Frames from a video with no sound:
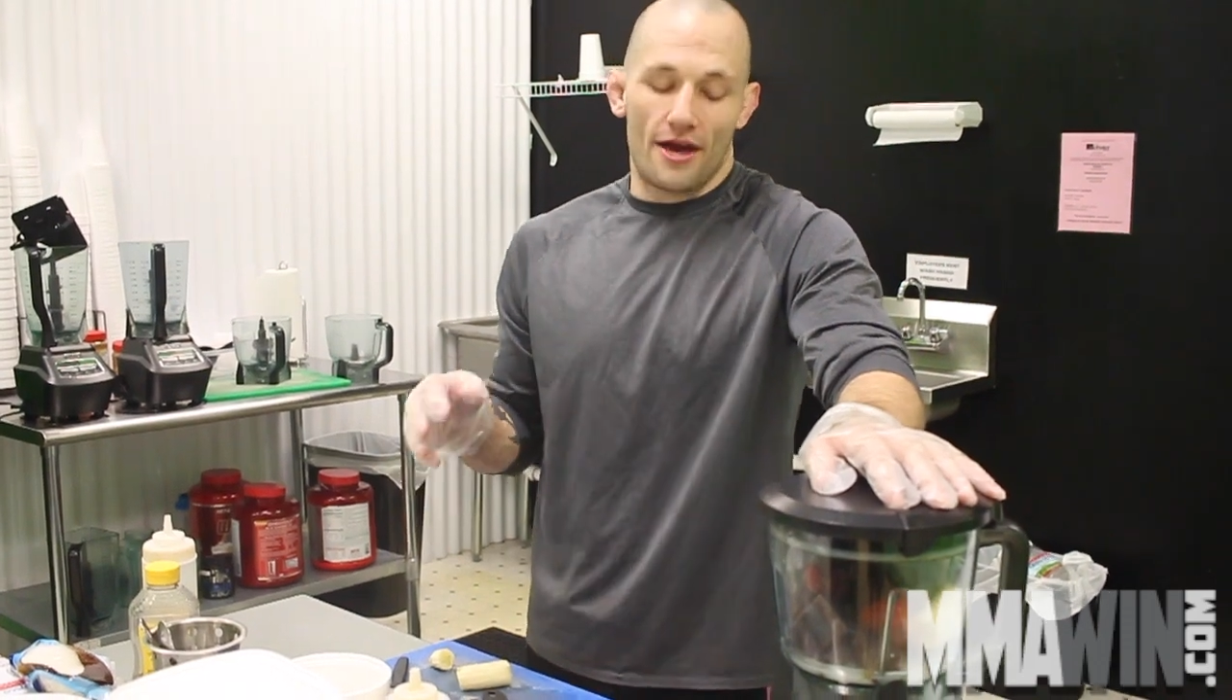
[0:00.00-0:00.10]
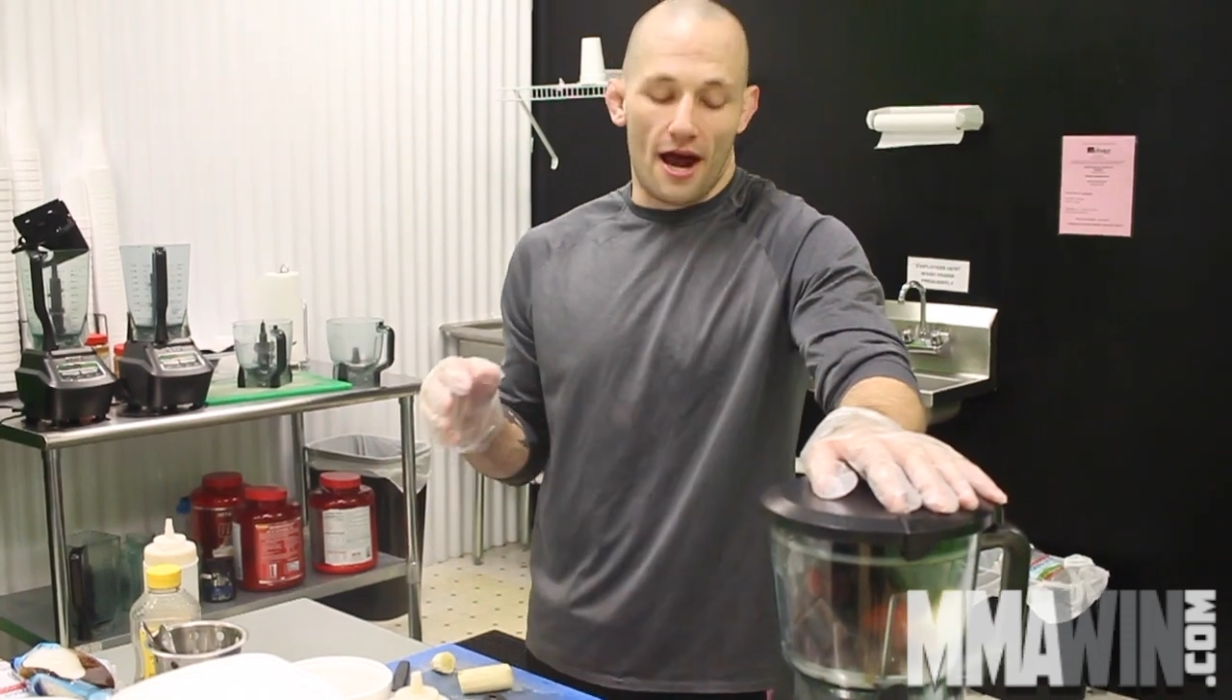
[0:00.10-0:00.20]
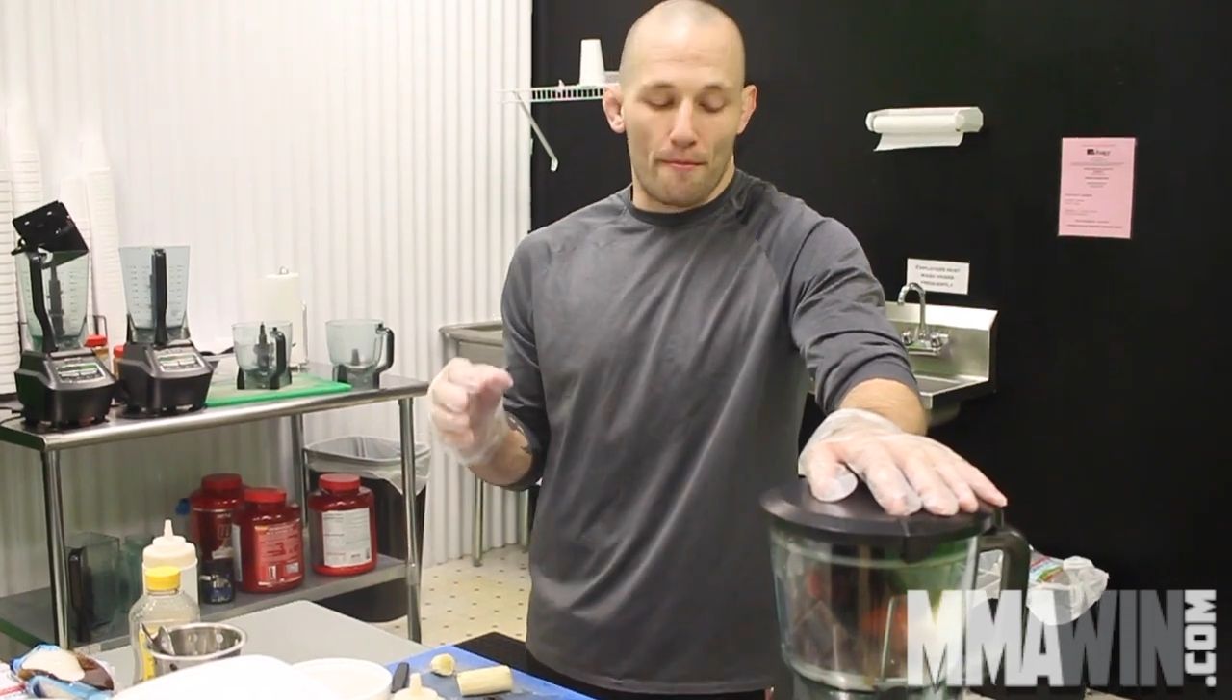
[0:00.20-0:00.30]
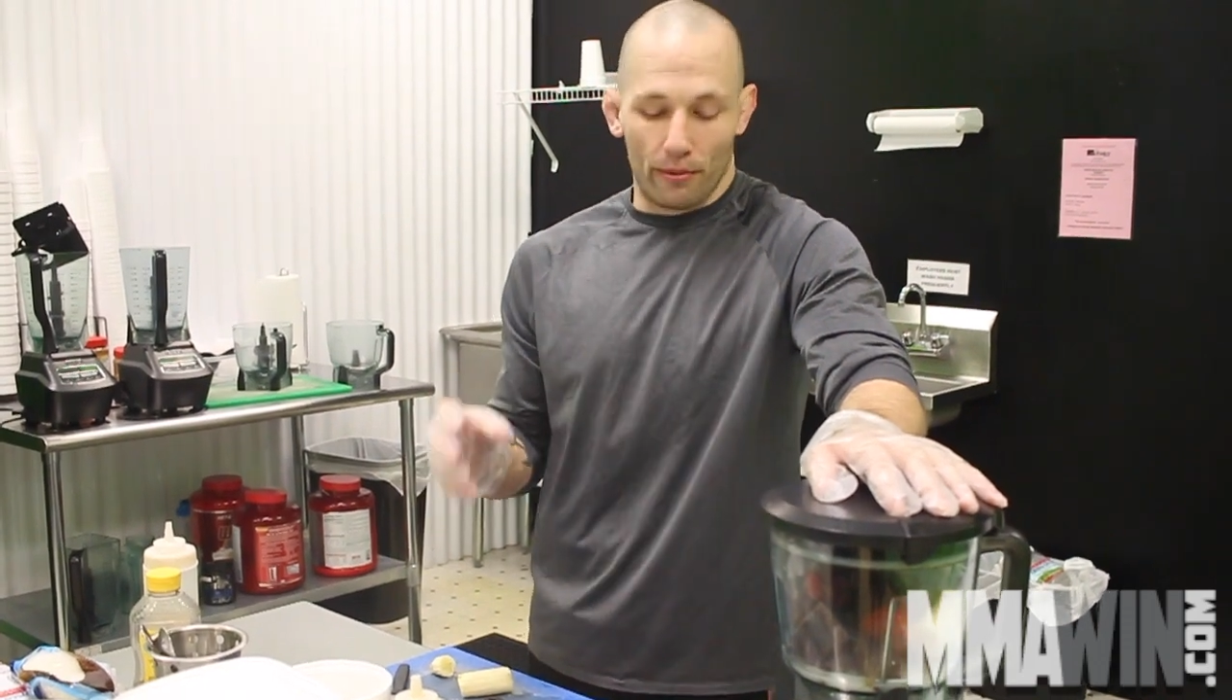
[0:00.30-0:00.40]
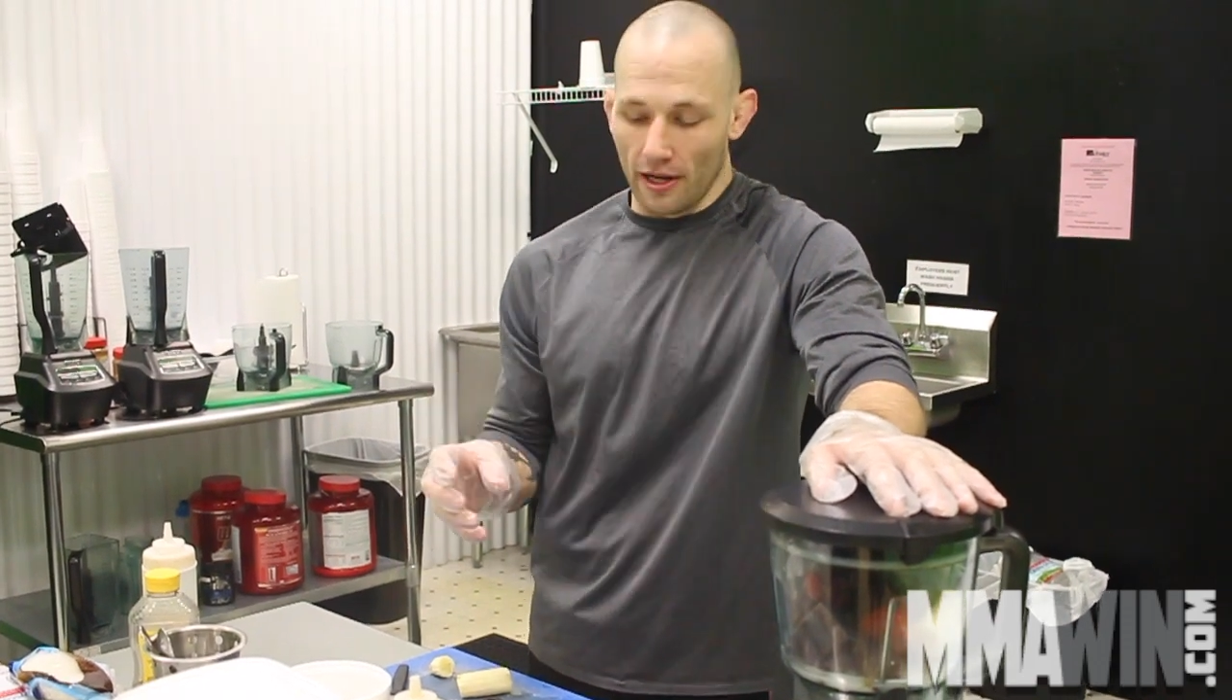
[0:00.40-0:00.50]
that
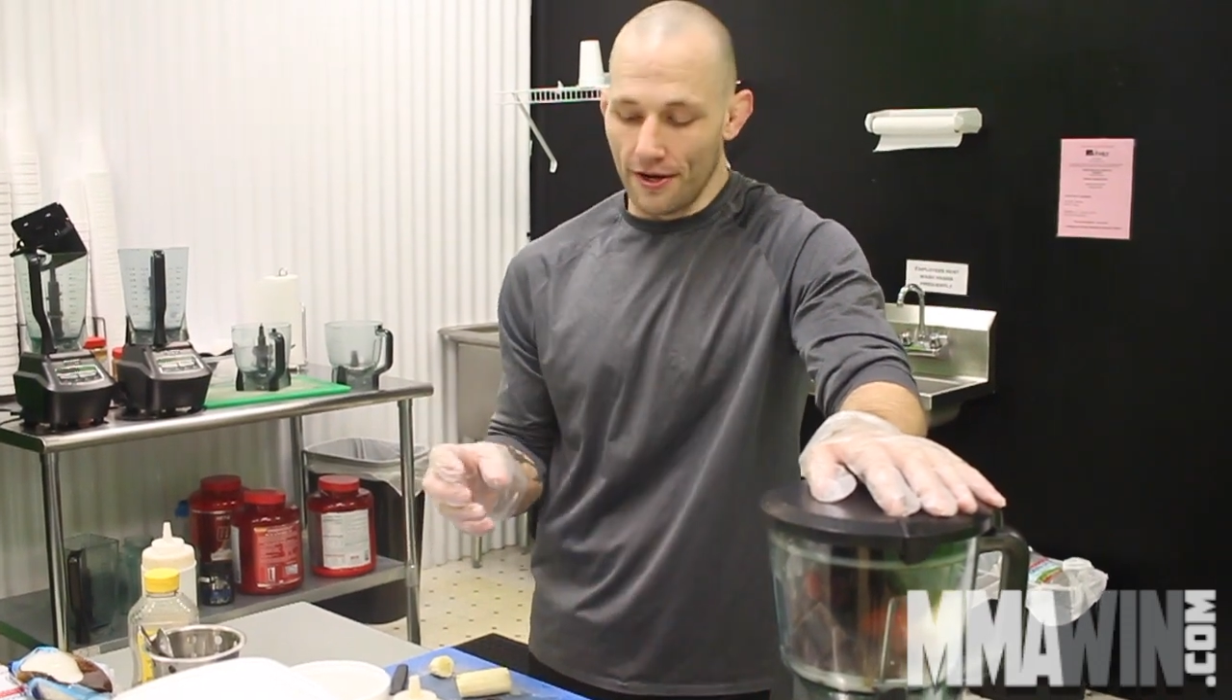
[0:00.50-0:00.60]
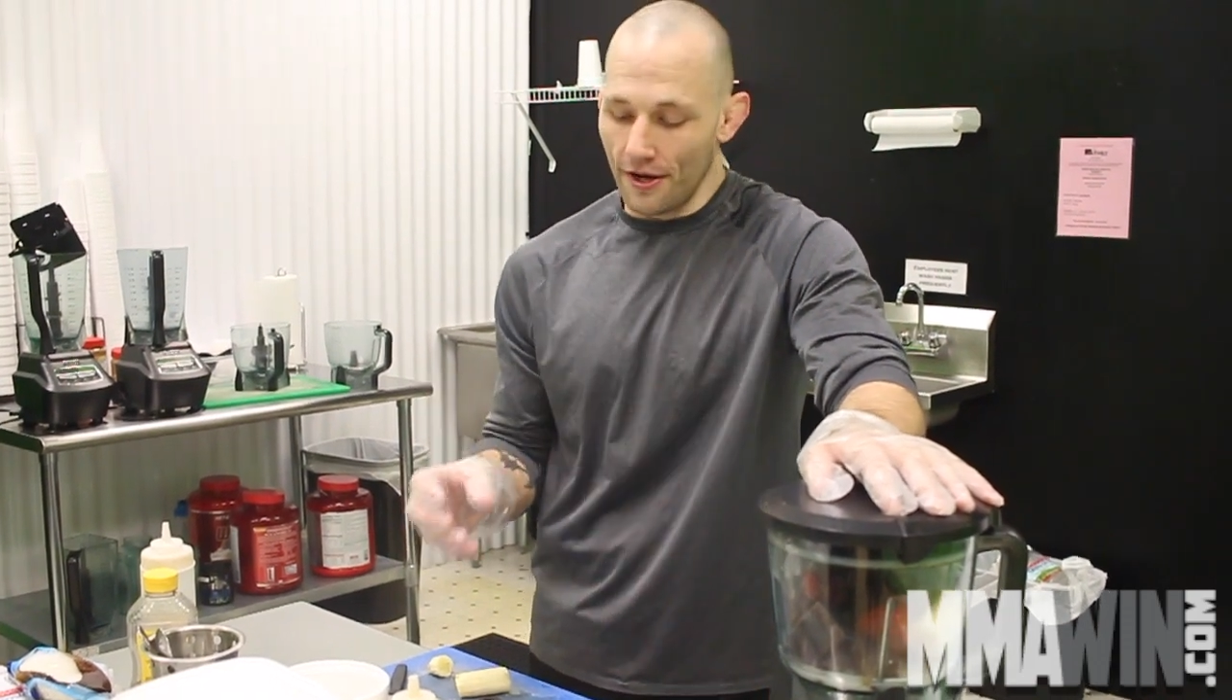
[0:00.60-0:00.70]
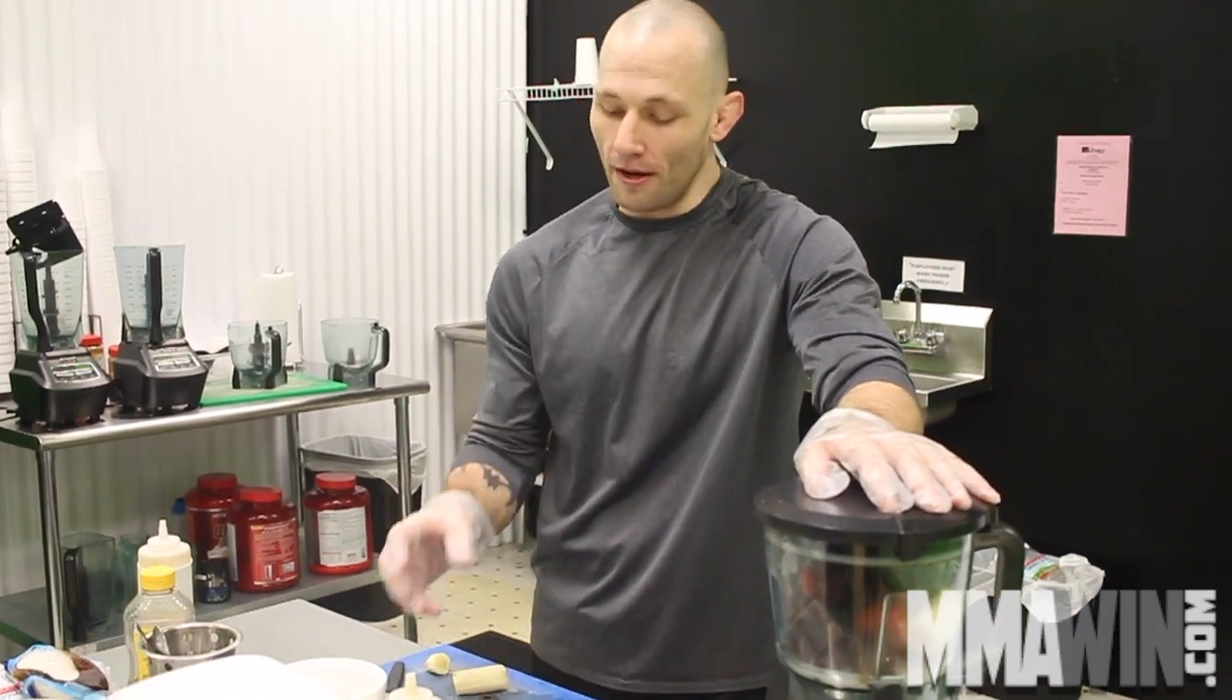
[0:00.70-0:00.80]
I blend